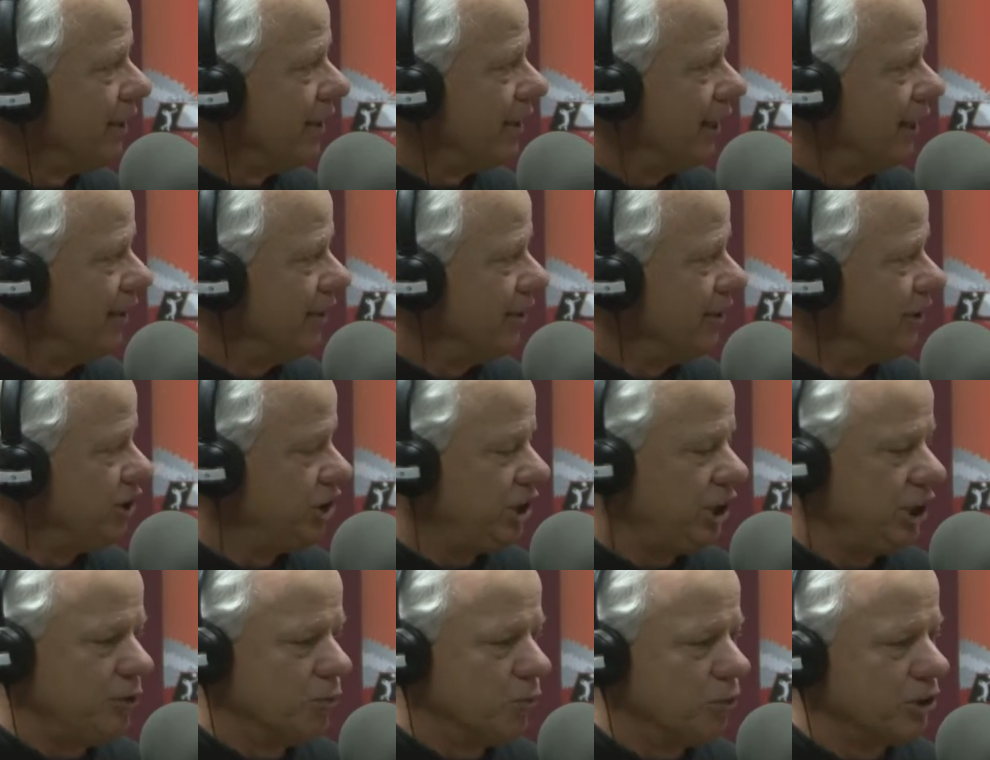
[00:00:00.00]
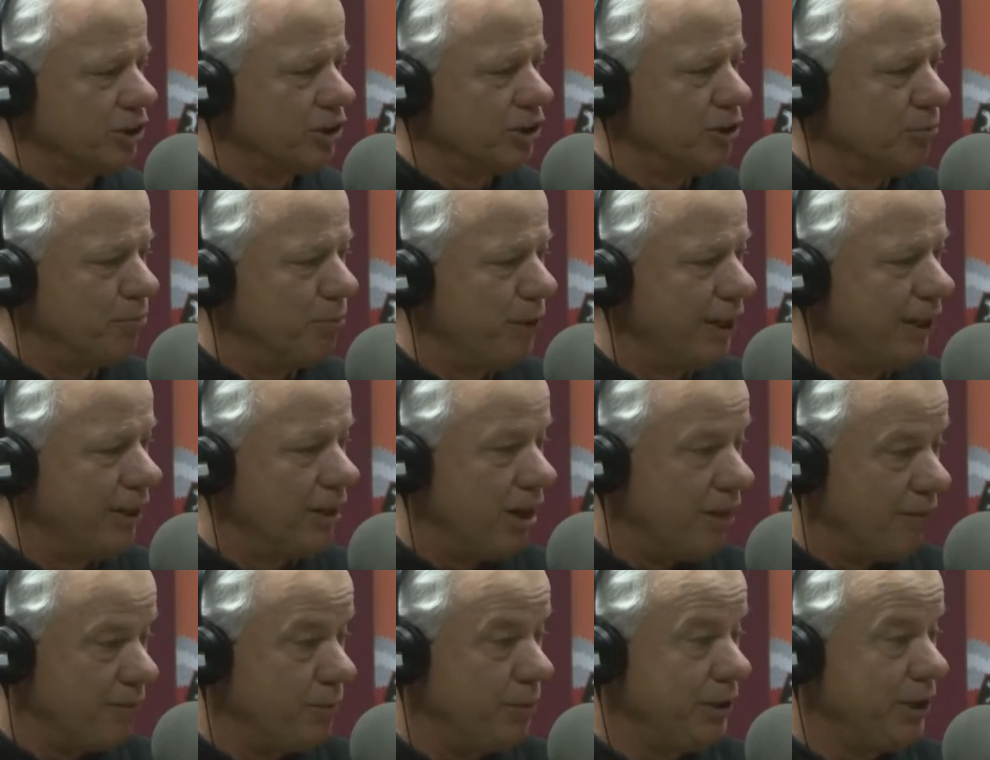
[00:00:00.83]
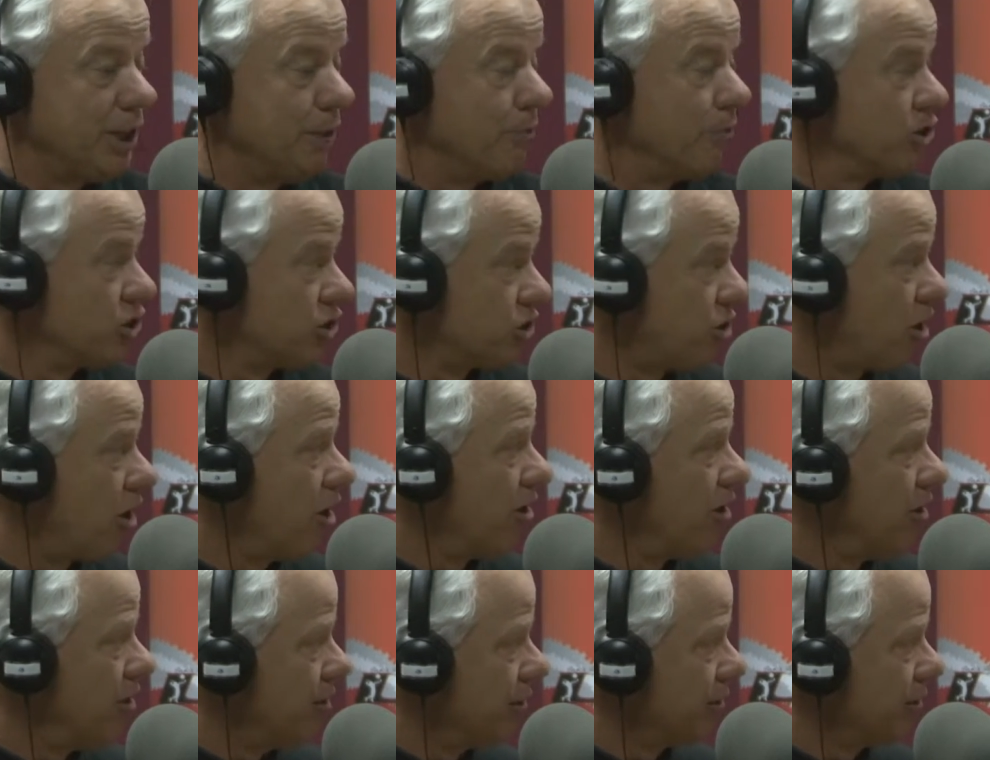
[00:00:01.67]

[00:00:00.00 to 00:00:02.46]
And then she worked her butt off to become a starter,